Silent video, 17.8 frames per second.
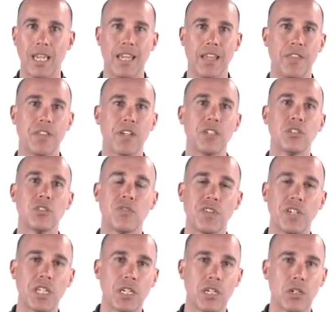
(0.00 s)
In this
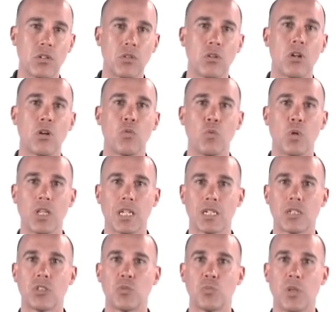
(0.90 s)
video, we'll
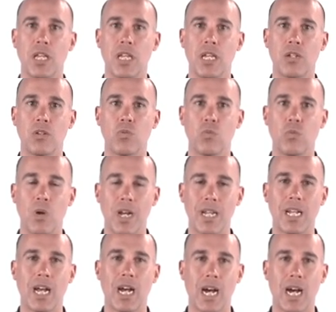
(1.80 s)
explain what